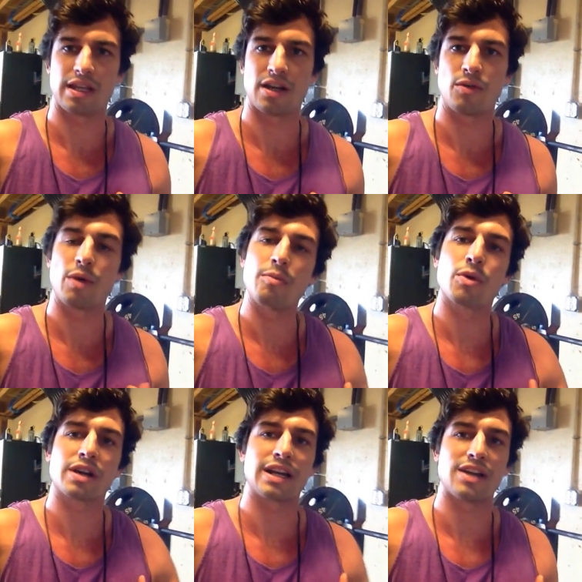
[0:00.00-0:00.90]
You know, what
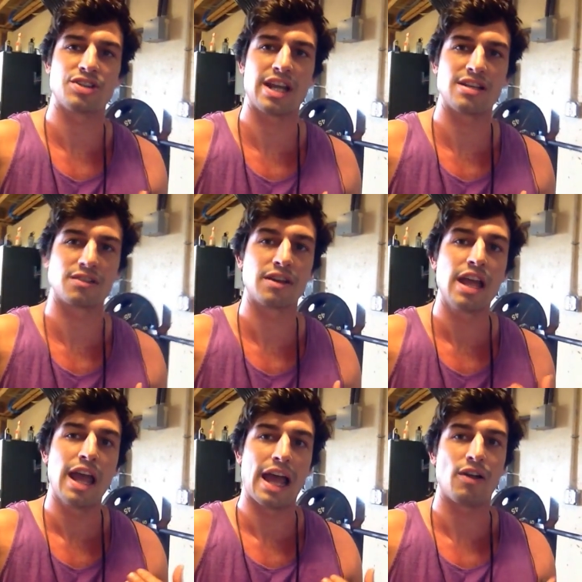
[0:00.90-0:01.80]
more can I change, Lord?
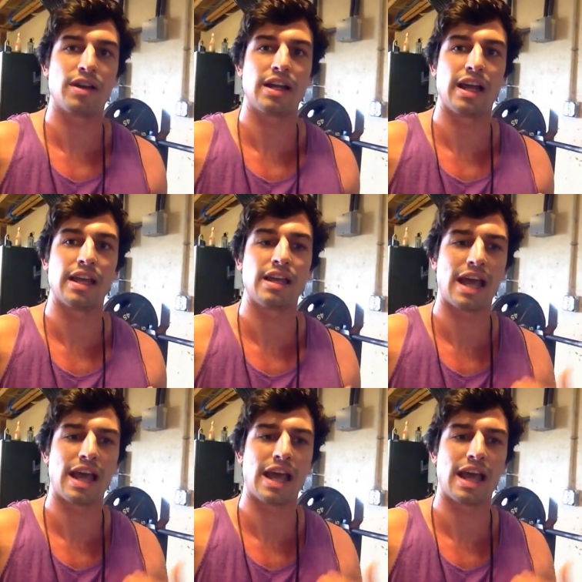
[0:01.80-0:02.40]
How can I,